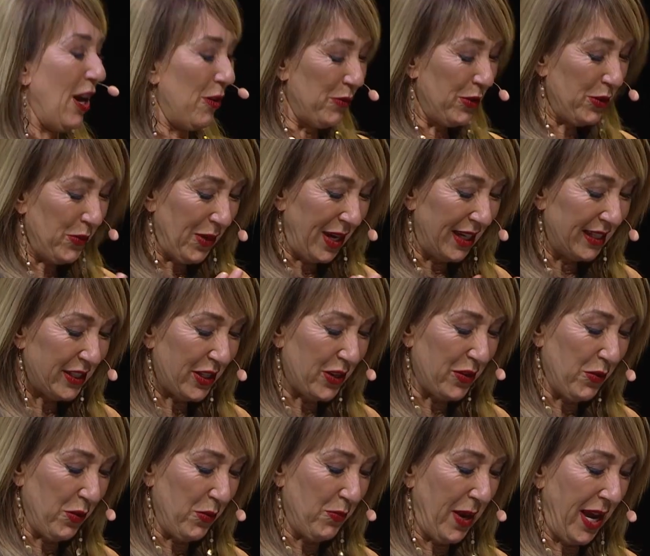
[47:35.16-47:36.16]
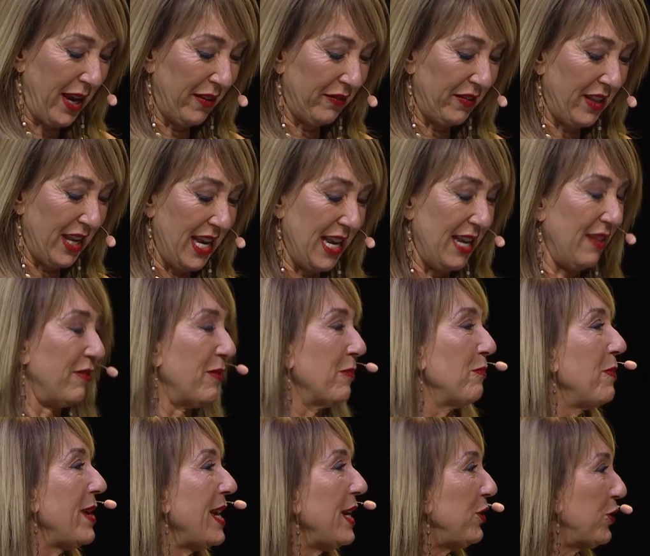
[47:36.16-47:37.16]
I want to ask you about the
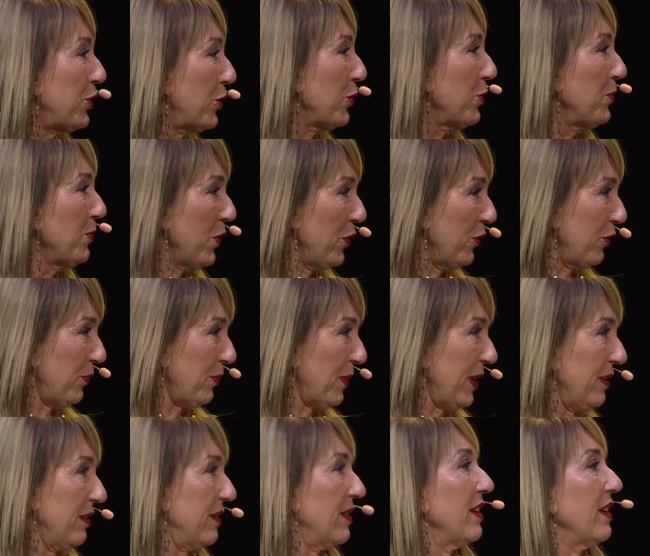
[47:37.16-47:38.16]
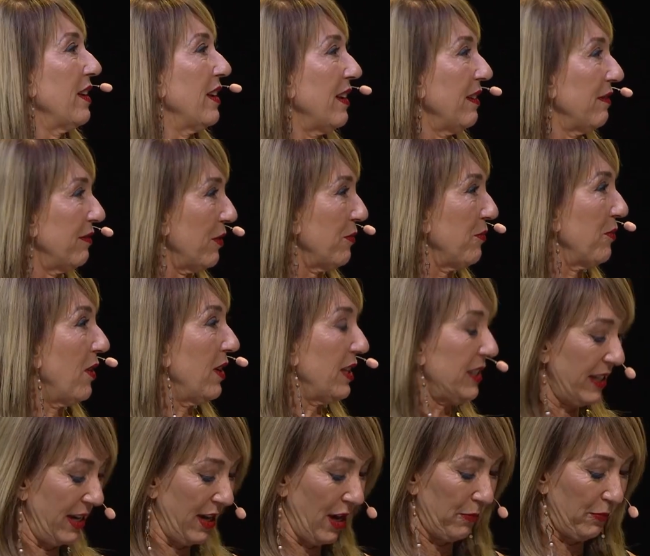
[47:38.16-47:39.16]
Me Too movement, the
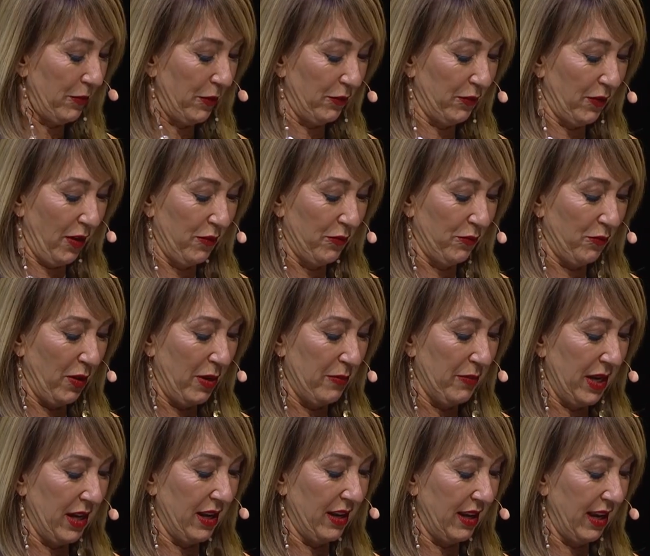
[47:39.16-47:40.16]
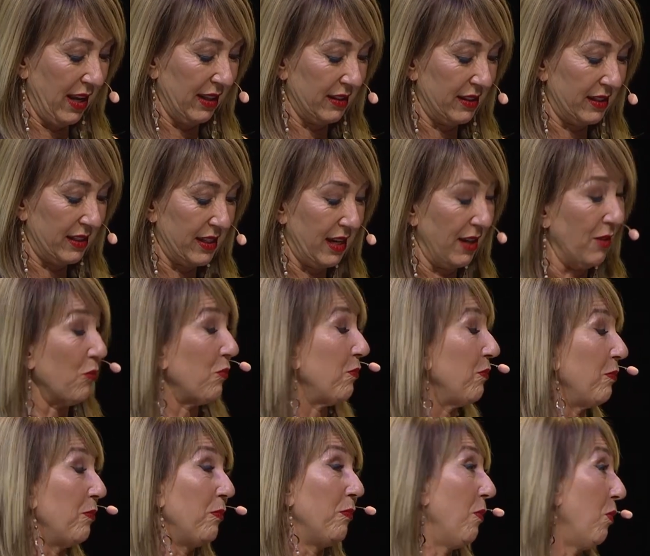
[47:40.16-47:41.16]
rising up of women against
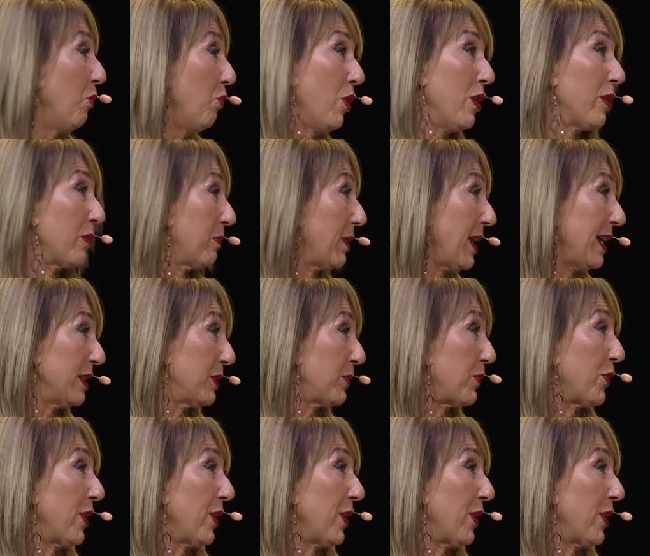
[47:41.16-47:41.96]
workplace